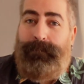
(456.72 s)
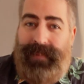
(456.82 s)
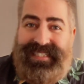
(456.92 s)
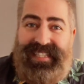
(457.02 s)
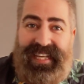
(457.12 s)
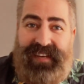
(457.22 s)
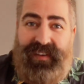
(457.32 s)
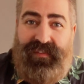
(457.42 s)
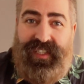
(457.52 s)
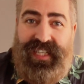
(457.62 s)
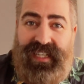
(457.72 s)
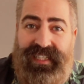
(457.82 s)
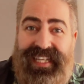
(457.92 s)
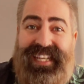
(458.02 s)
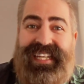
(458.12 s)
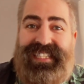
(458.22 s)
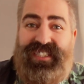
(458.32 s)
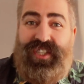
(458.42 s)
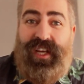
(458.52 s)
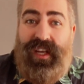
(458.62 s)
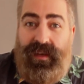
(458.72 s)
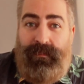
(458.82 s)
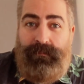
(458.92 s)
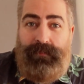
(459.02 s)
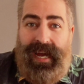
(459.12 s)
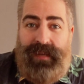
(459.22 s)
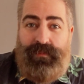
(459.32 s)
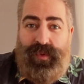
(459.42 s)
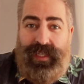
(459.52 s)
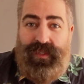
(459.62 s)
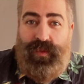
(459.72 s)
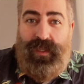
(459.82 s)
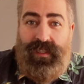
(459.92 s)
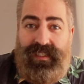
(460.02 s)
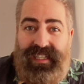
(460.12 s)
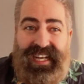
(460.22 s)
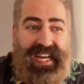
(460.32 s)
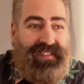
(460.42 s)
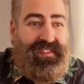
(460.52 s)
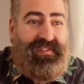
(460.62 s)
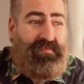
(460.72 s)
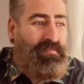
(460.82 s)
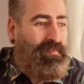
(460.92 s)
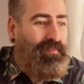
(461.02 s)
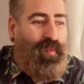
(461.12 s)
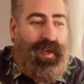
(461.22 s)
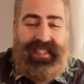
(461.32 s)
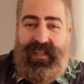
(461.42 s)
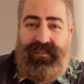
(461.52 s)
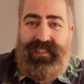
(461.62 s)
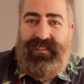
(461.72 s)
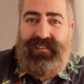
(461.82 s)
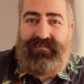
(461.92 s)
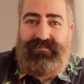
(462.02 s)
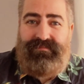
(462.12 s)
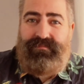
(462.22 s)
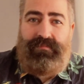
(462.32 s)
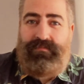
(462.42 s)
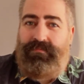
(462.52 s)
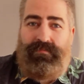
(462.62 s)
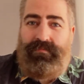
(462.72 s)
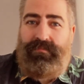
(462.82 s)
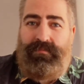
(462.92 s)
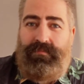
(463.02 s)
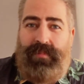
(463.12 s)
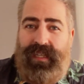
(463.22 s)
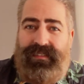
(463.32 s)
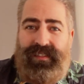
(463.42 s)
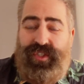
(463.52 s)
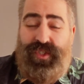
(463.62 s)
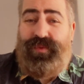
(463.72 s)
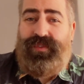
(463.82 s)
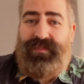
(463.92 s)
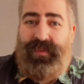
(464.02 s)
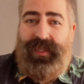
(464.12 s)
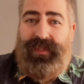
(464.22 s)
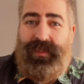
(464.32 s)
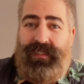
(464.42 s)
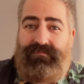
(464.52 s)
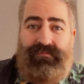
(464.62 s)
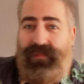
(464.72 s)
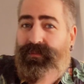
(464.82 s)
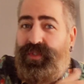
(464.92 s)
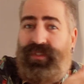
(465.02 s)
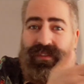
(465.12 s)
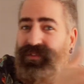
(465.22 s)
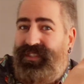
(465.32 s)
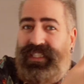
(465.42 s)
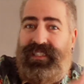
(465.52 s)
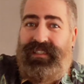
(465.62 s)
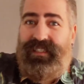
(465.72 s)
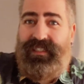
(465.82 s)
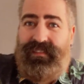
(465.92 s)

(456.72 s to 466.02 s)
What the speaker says: Best thing I've ever done is buy merino wool. I've even went out and bought shoes, merino wool. I'm sure you've seen,